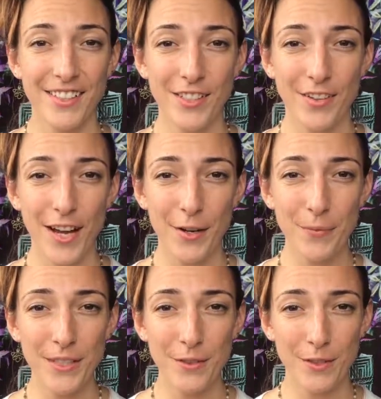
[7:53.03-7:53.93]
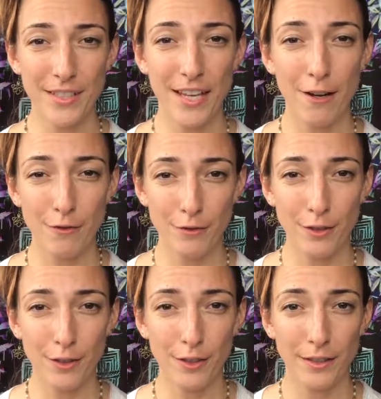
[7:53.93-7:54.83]
So I hope this was
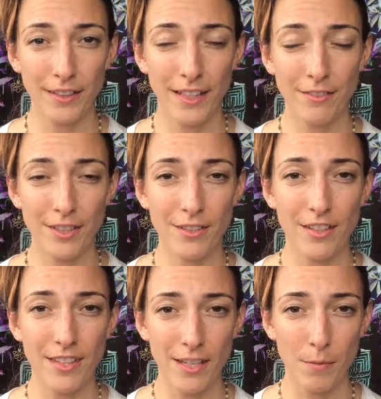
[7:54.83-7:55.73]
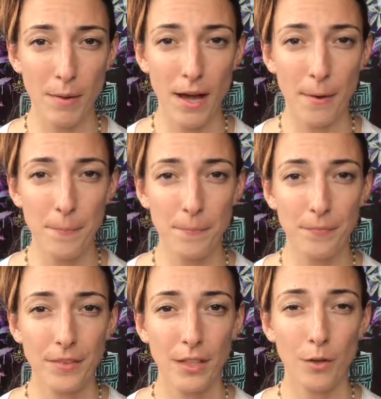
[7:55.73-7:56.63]
helpful. I'd love you to think about
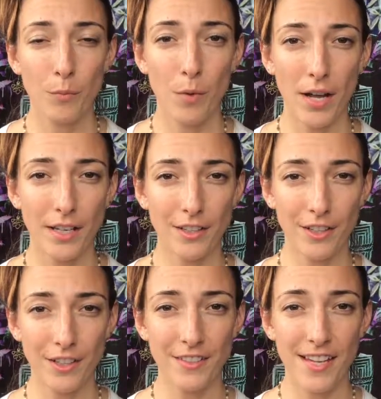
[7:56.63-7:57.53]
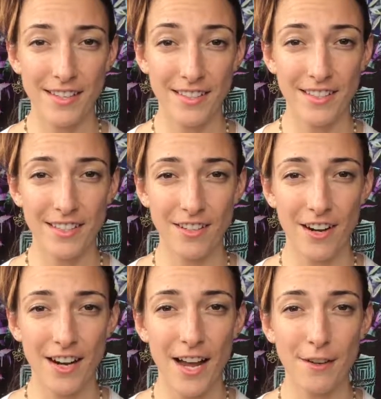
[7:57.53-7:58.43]
what your tendencies
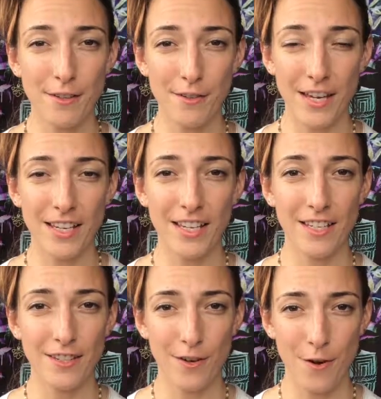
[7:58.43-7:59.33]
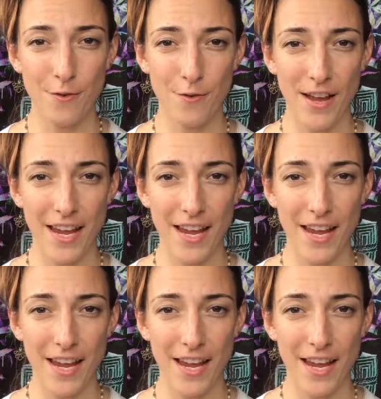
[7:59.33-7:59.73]
are, how you get in your own